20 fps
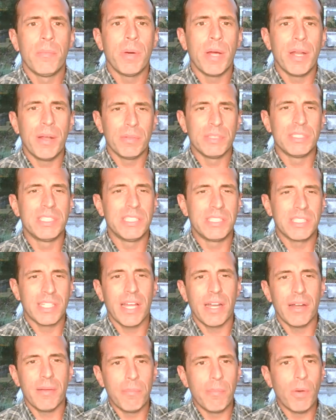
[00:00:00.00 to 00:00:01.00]
but it was this
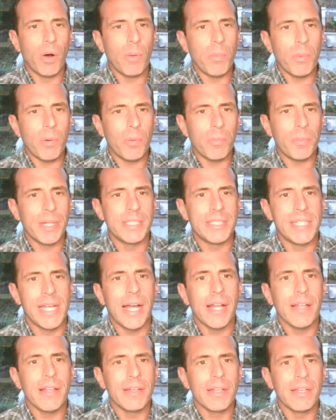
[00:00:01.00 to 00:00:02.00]
kind of mobile
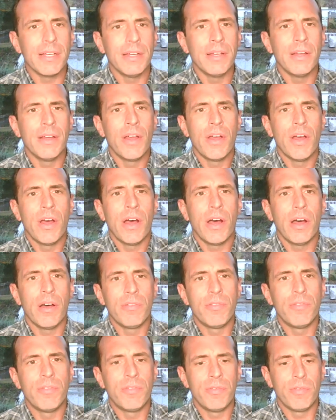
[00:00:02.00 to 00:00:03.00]
mentality
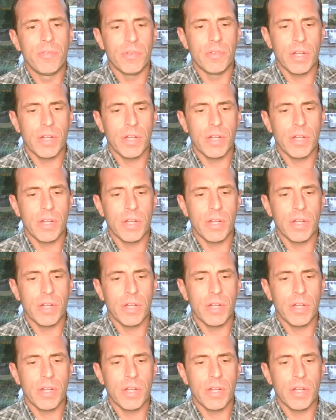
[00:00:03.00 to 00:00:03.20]
of